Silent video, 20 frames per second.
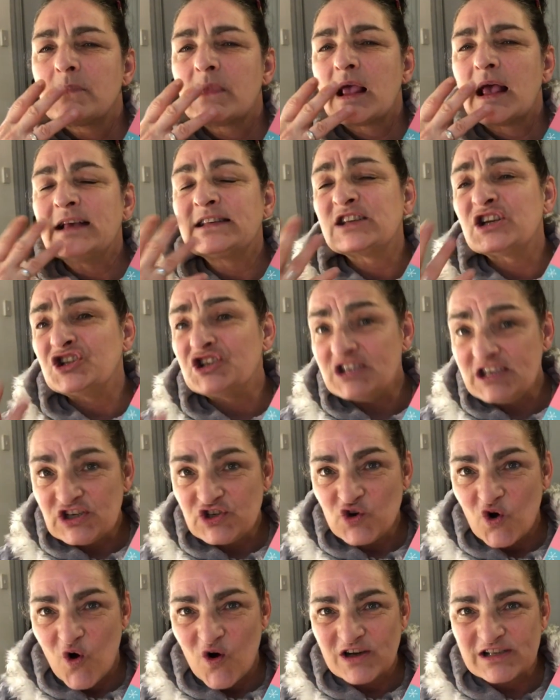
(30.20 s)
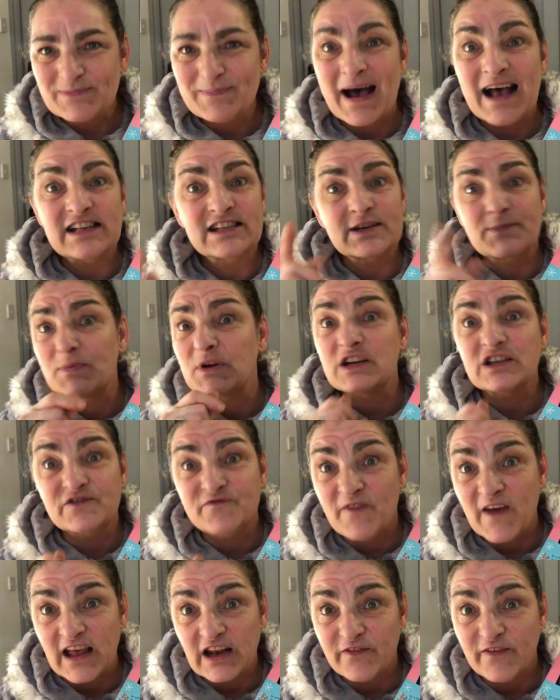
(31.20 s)
it's a detox mask, but it's
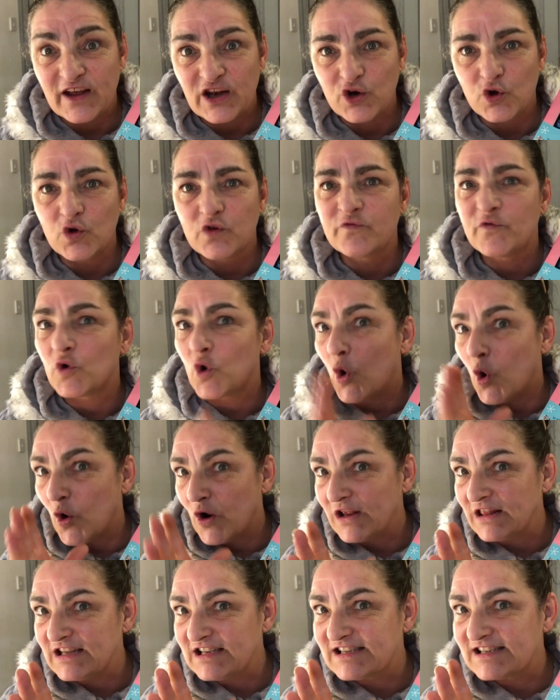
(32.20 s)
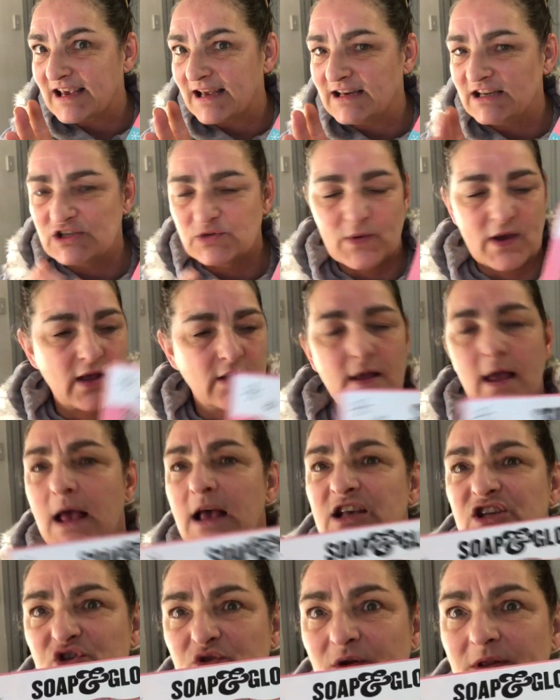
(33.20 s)
very, very good for oily skin as well.
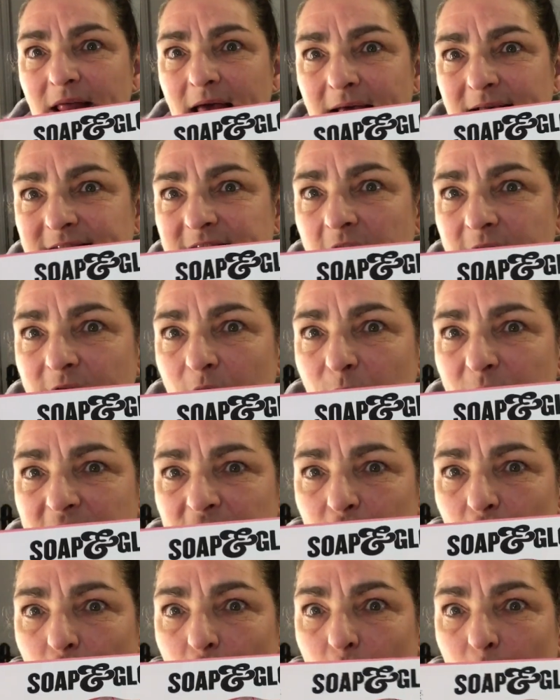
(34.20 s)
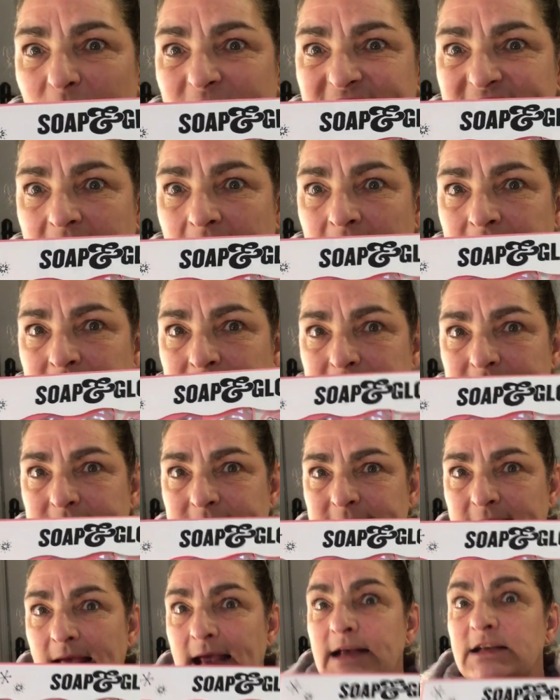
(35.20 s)
So let's have a wee look what's
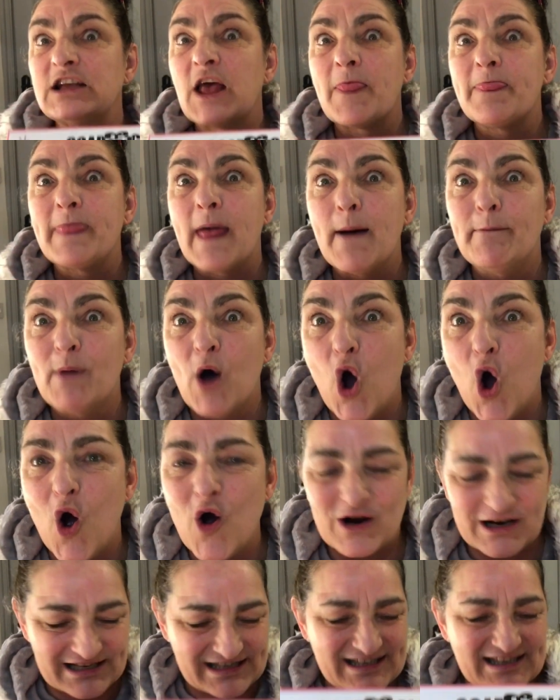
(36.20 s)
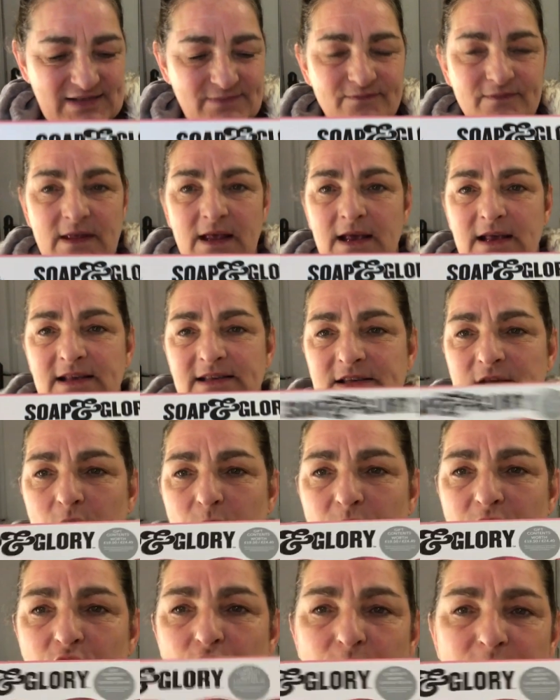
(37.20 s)
inside the box. So
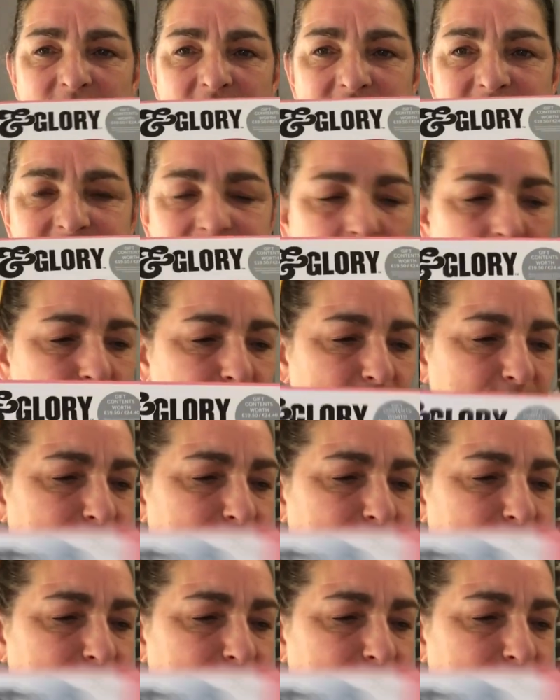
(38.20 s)
we'll open this up.